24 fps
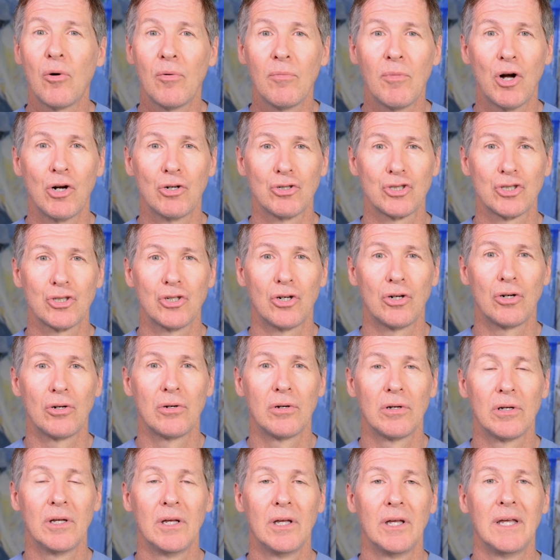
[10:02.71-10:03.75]
emotional,
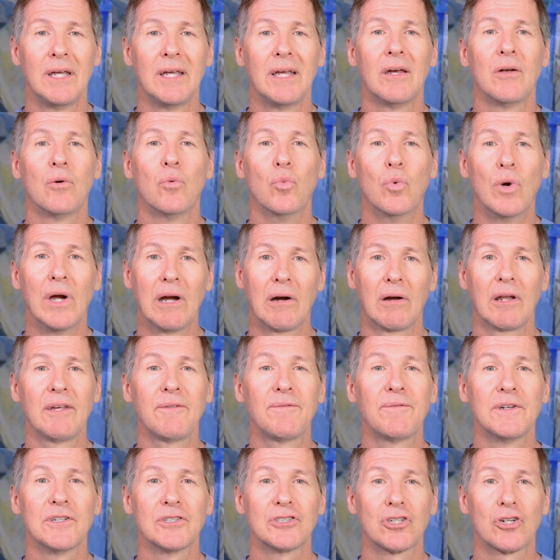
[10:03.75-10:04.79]
rarely
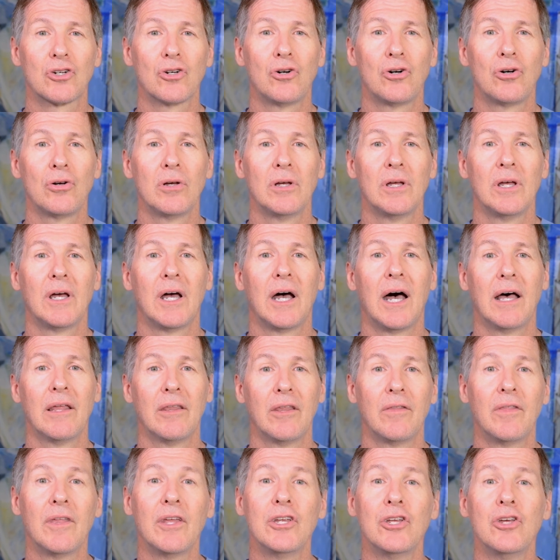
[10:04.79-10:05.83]
physical, other
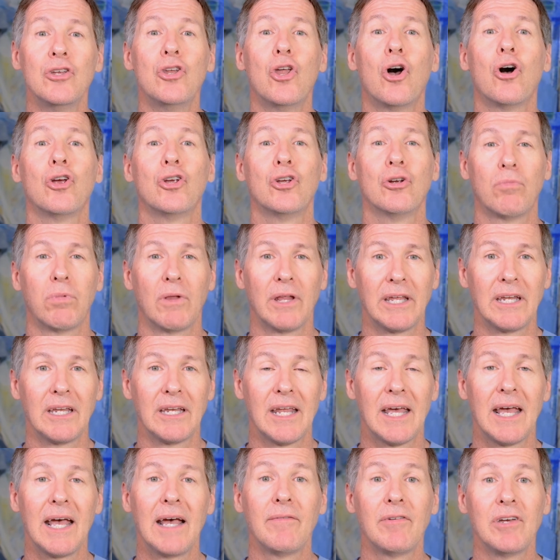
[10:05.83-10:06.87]
than you know you're bleeding
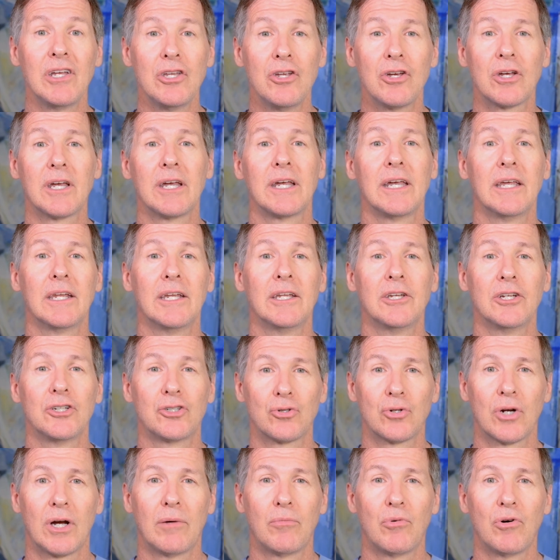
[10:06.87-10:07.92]
heavy and you can get into
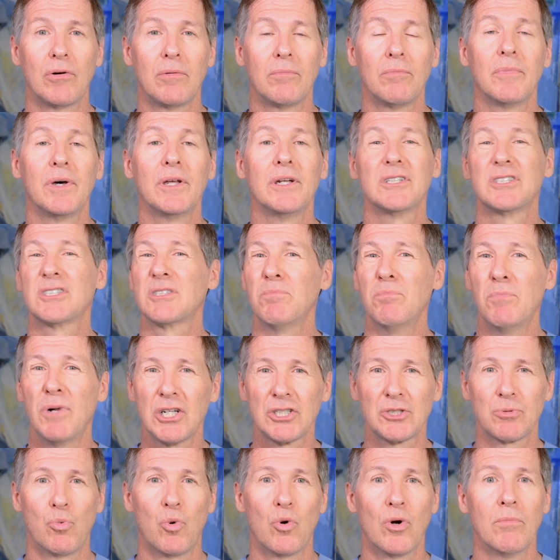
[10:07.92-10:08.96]
trouble. But it's
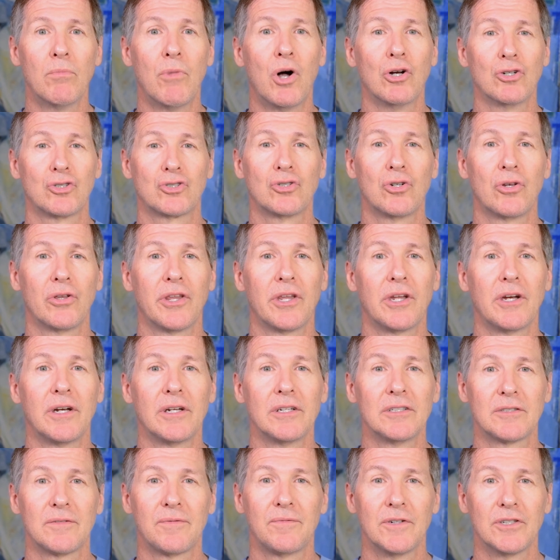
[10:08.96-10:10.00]
much more emotional than it
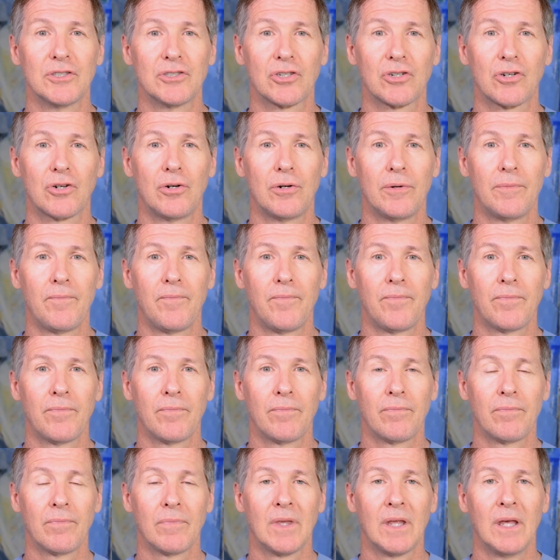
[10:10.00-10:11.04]
is physical.
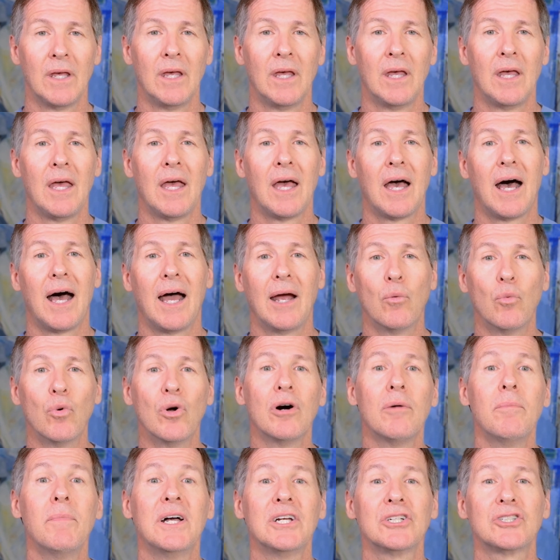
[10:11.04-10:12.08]
I will
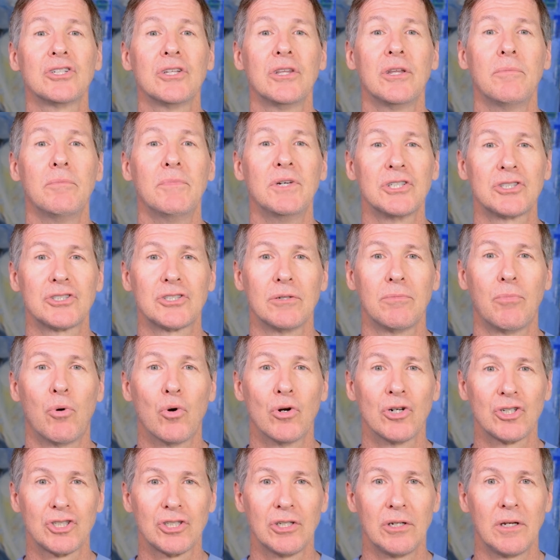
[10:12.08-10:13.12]
mention the missed
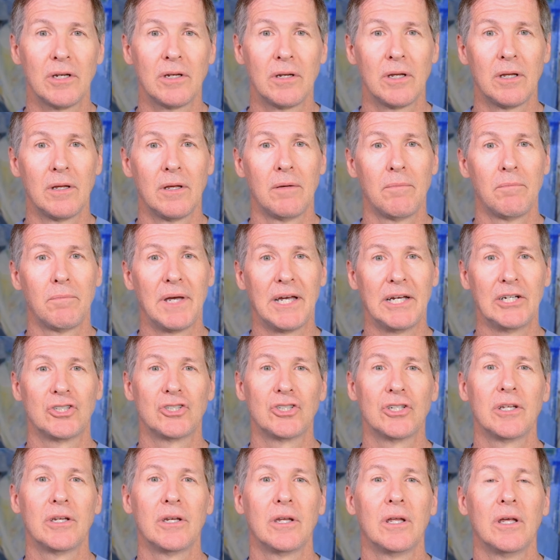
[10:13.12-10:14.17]
abortion
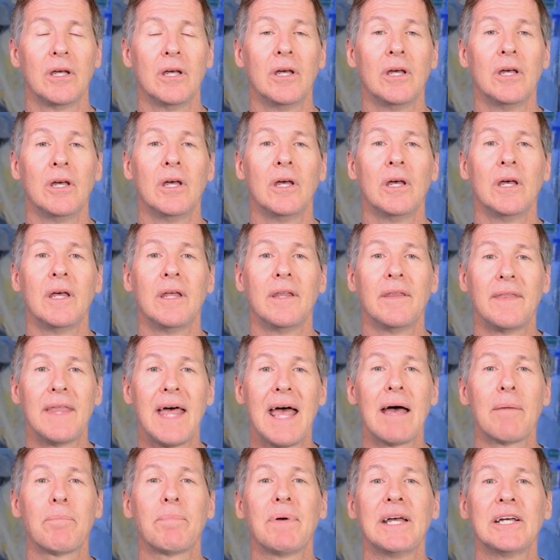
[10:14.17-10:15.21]
patient.
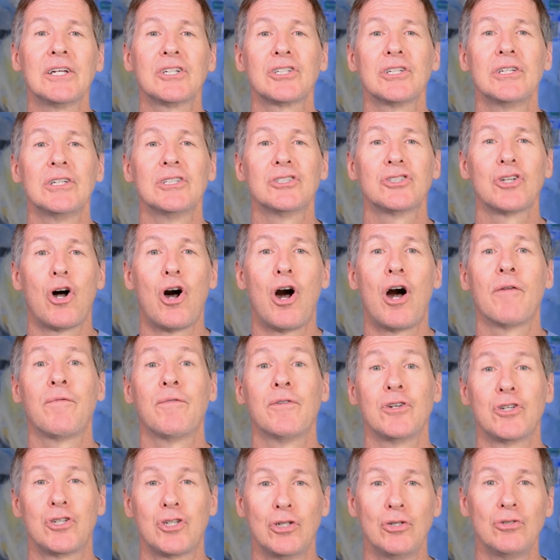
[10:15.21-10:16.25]
That patient is
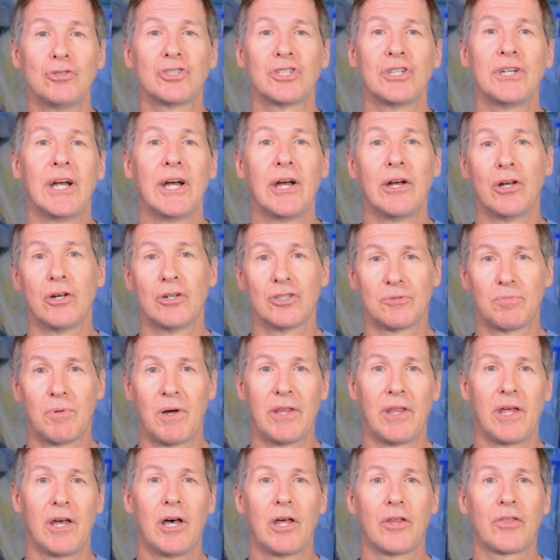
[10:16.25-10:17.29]
offered two scenarios by
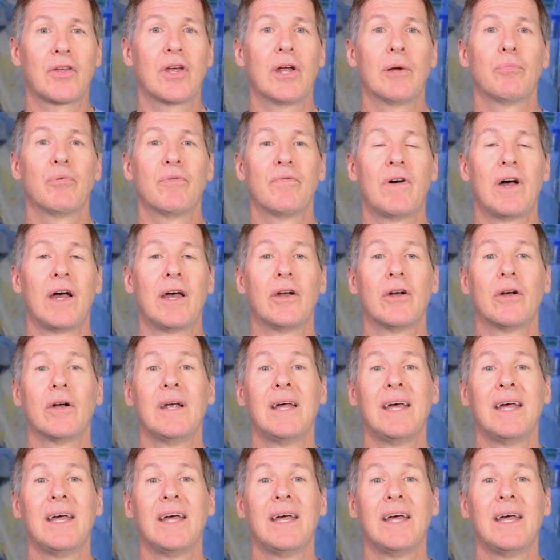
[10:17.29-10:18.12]
the healthcare provider.